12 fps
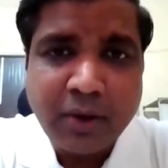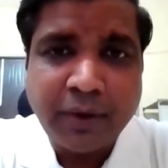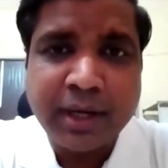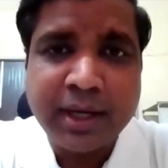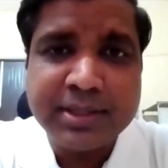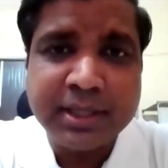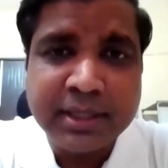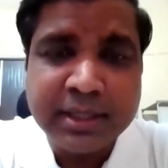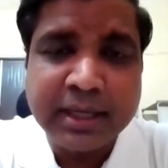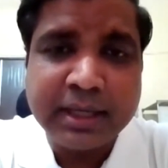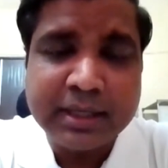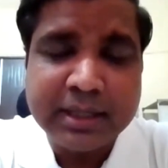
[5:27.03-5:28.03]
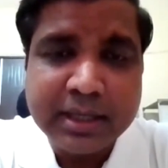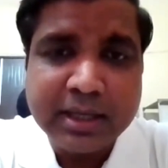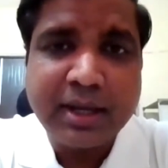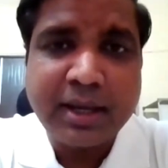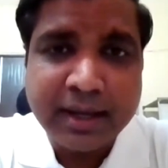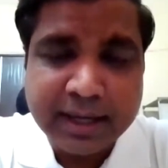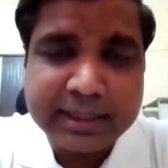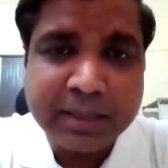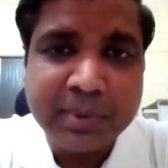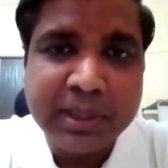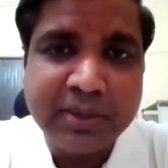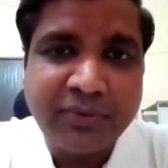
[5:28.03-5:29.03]
whereas India
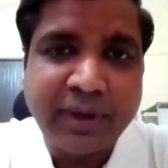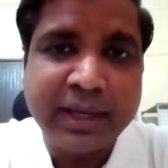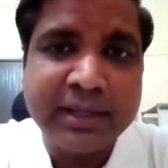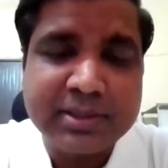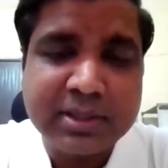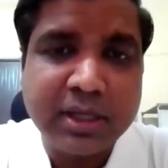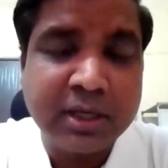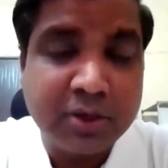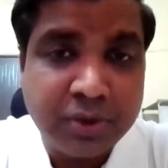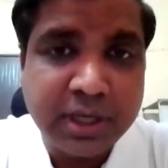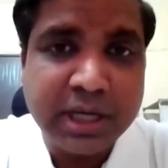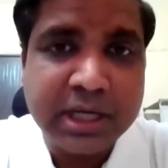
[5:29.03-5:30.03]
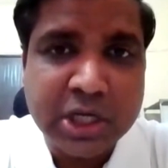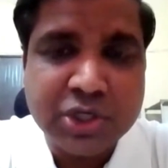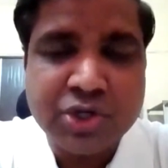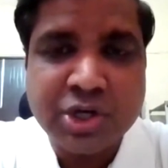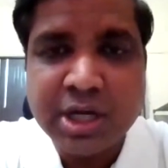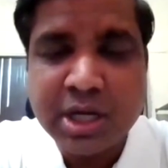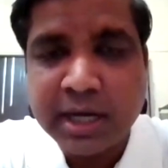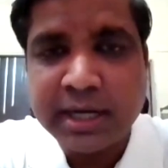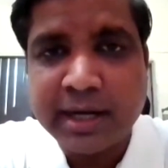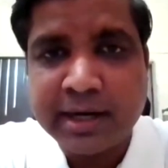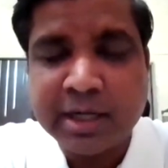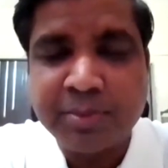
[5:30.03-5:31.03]
collectively files, including industry and
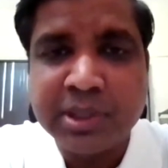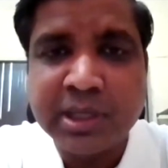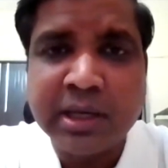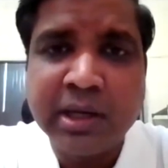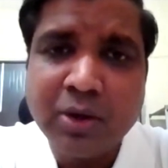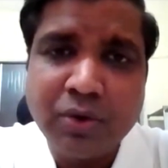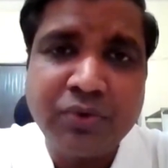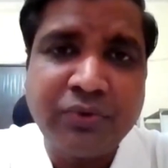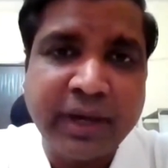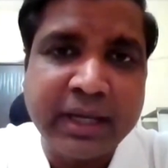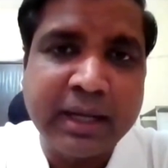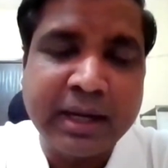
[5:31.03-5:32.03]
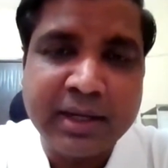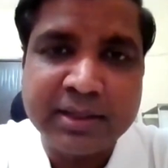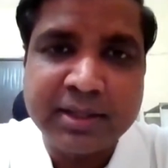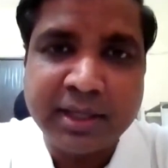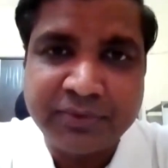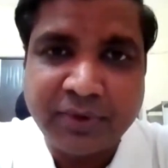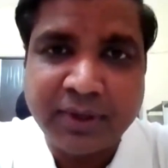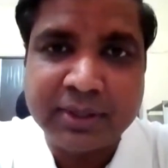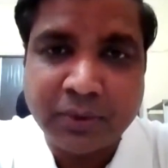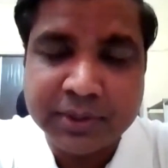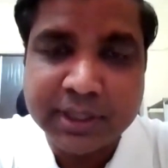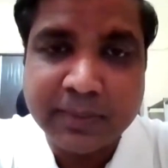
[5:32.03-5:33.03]
academia, we file hardly
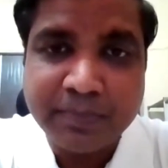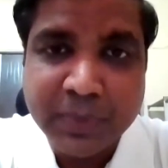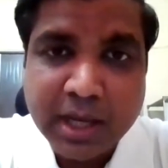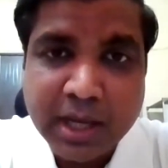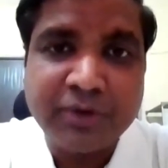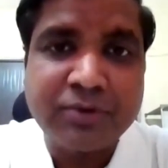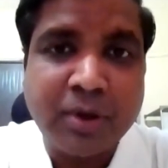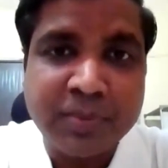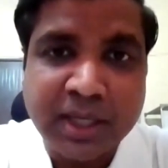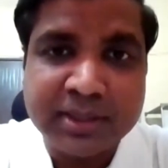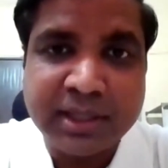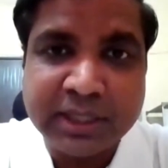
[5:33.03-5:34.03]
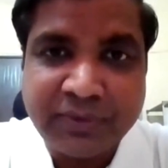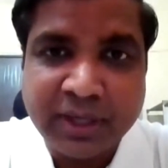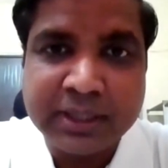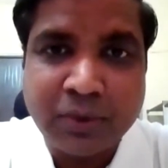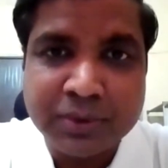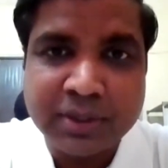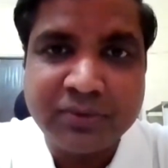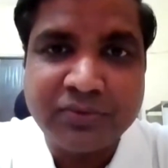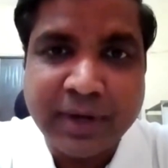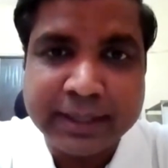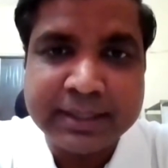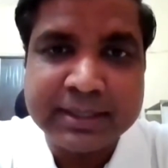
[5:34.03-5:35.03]
35,000. And from that 35,000
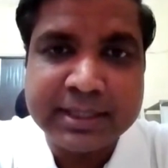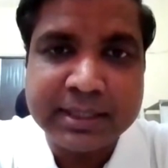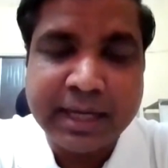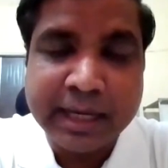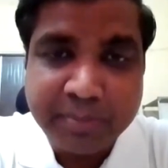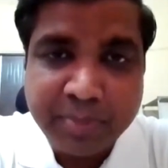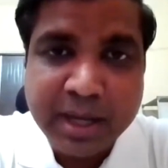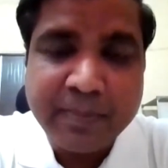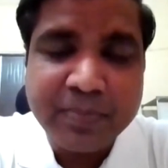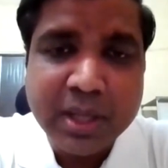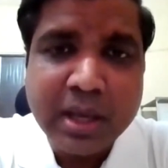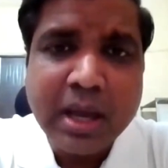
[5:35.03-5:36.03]
patents and IP,